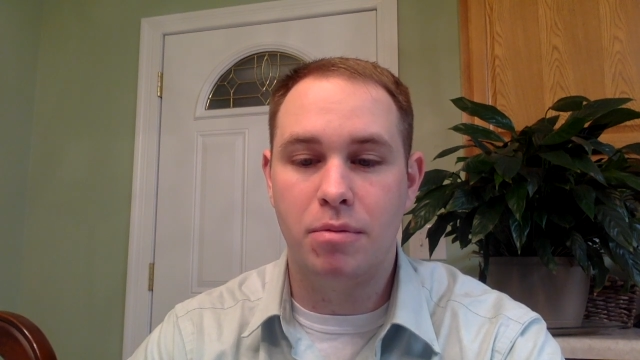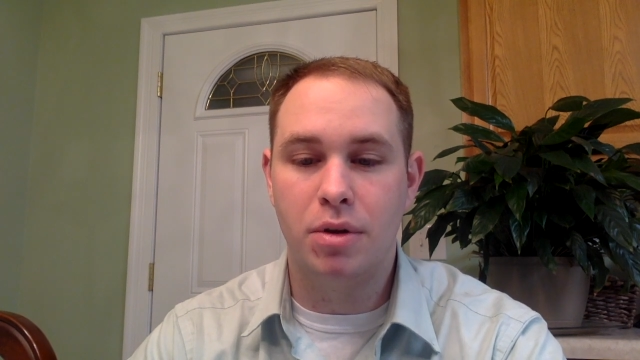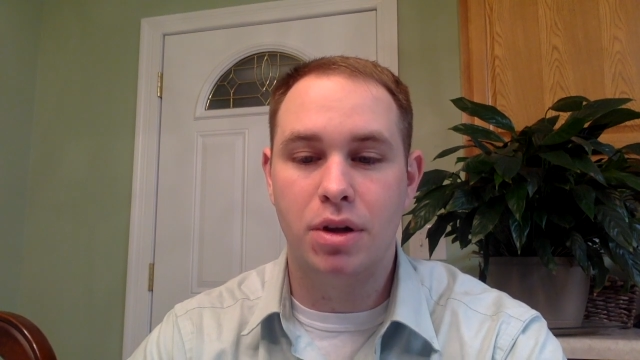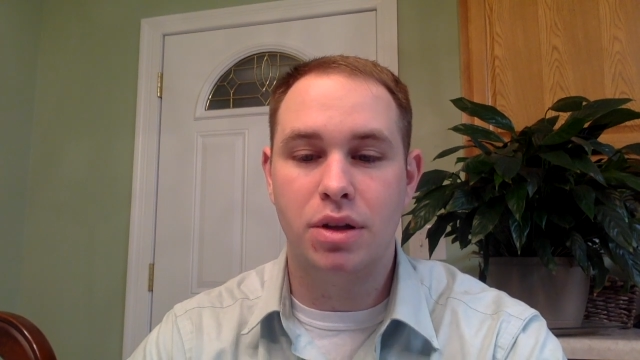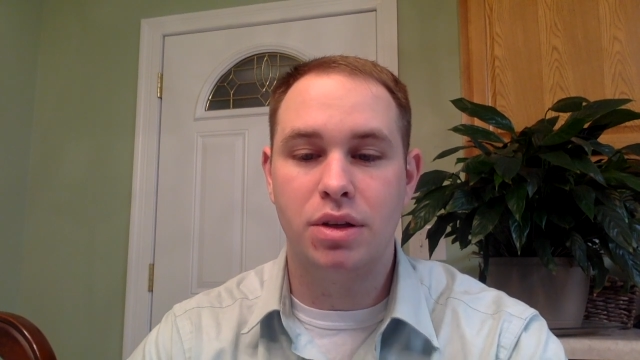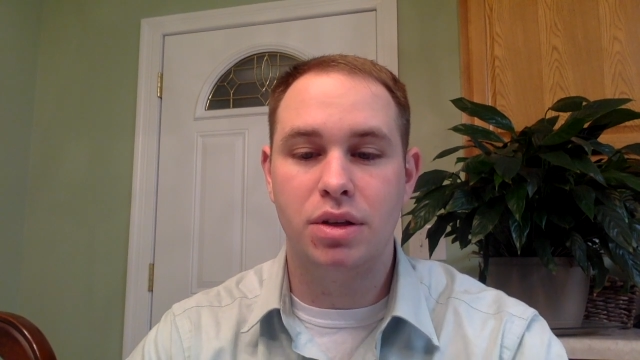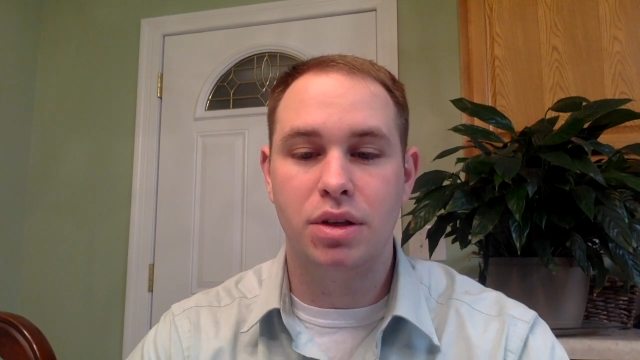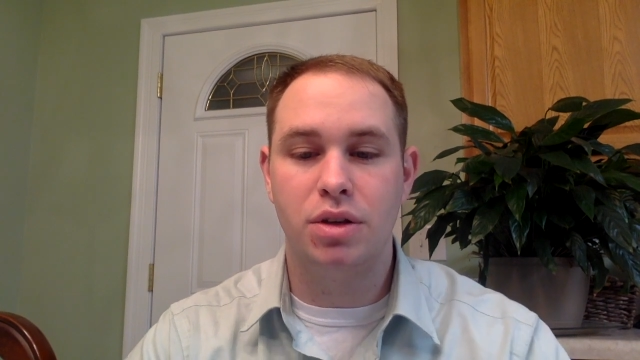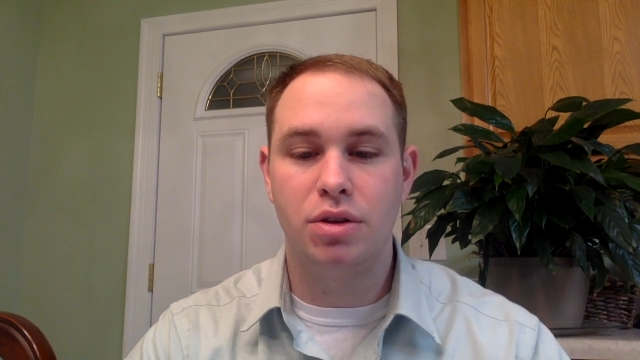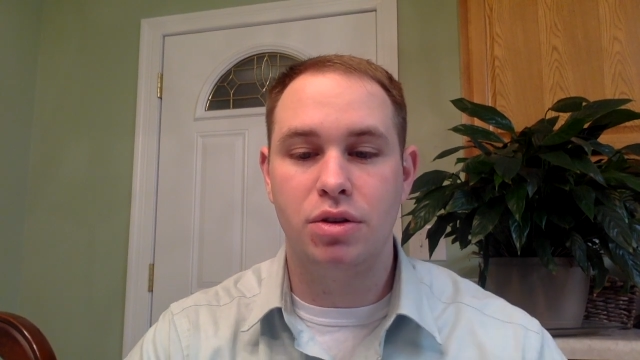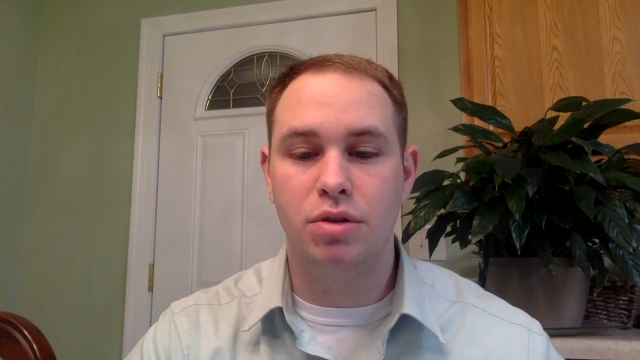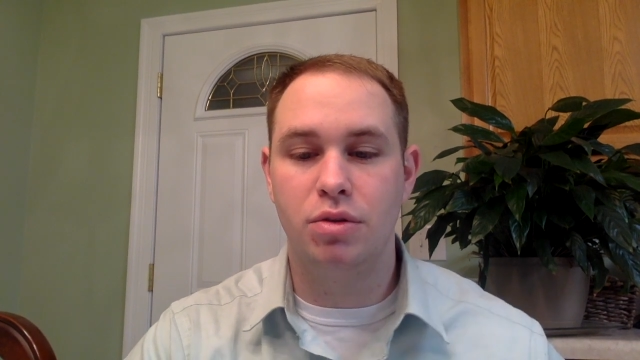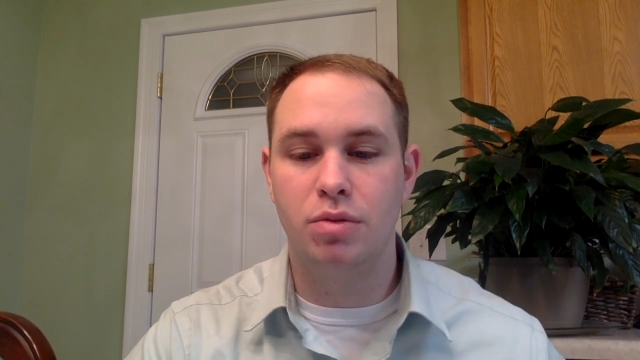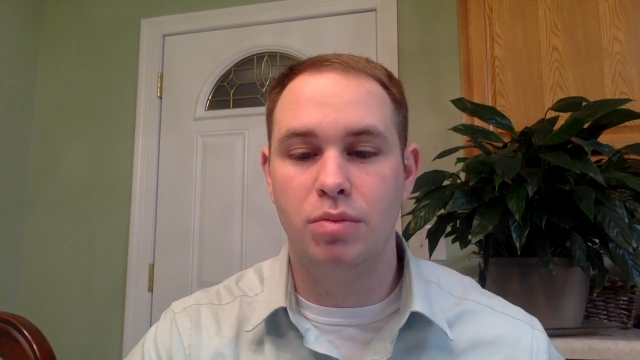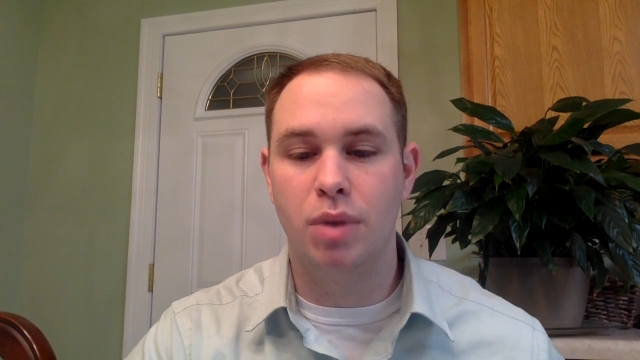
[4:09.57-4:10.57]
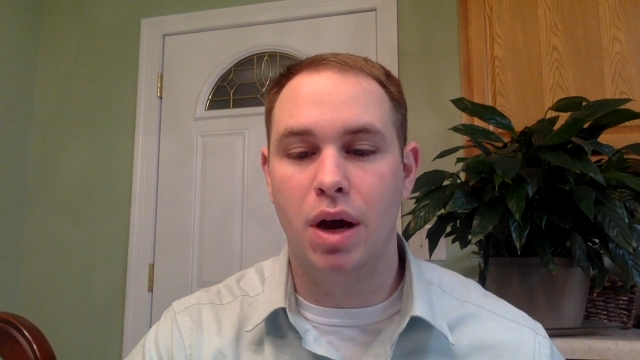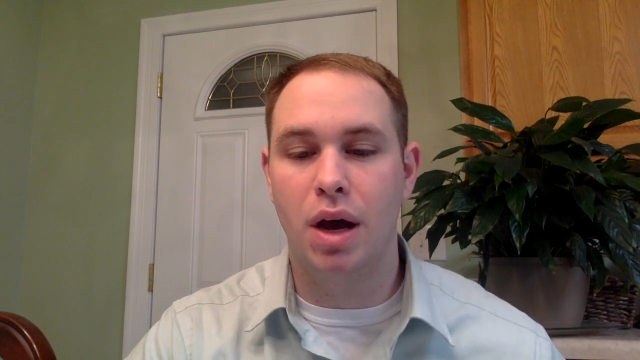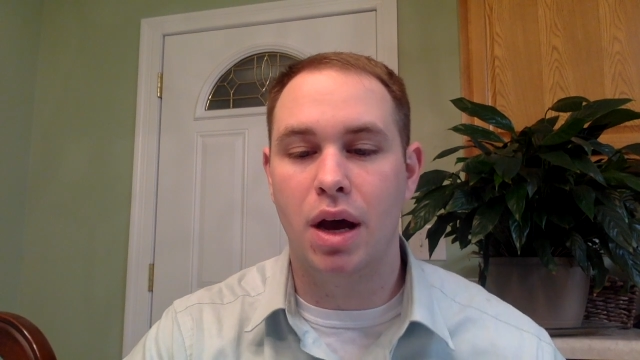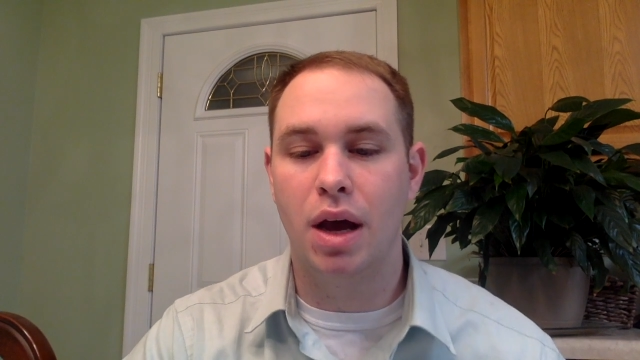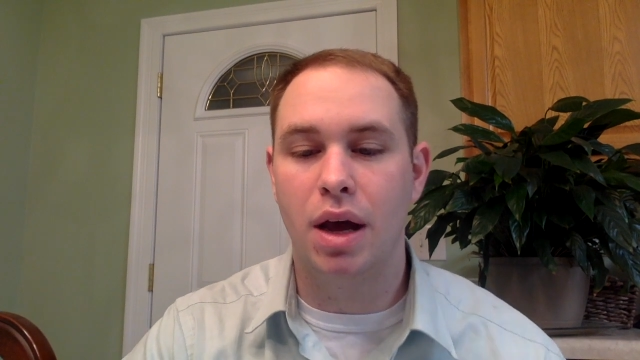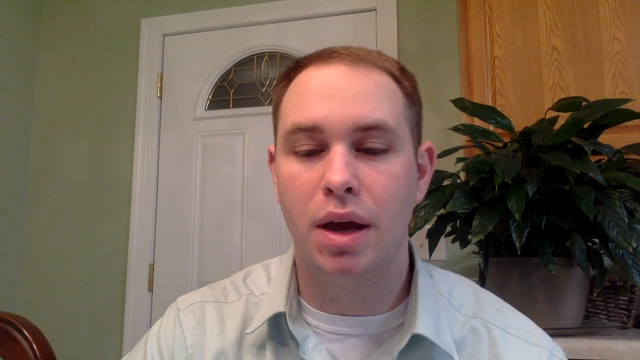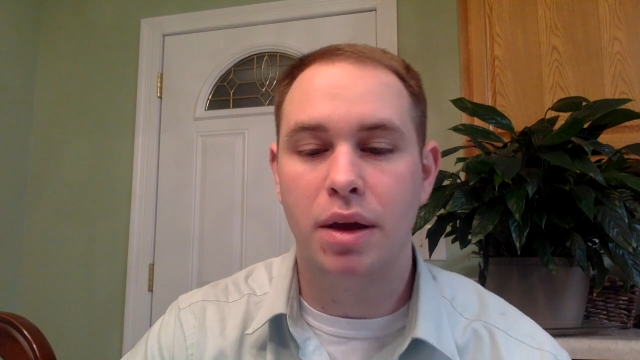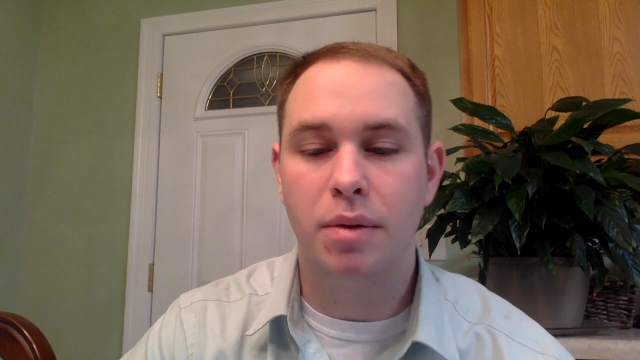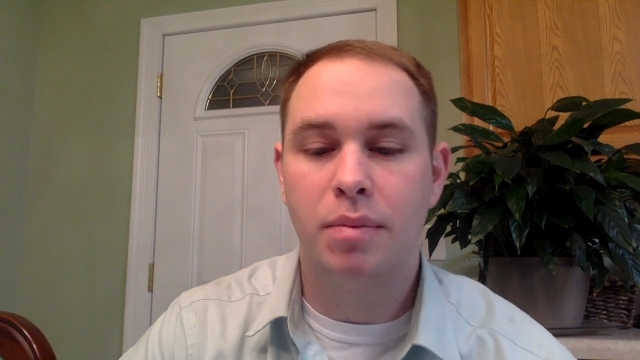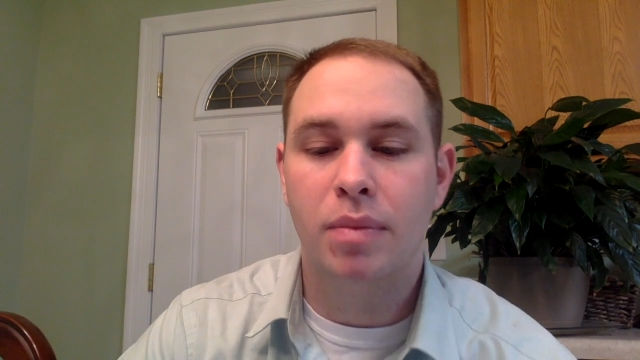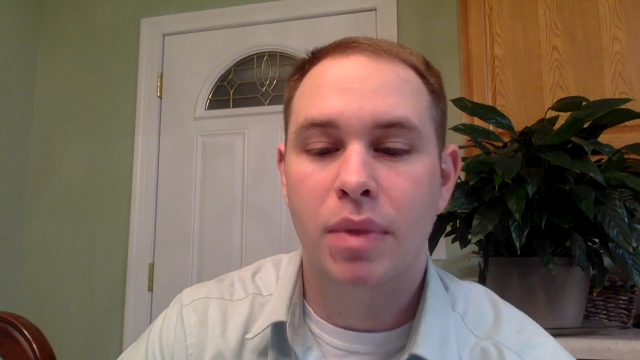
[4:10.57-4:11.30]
was issued by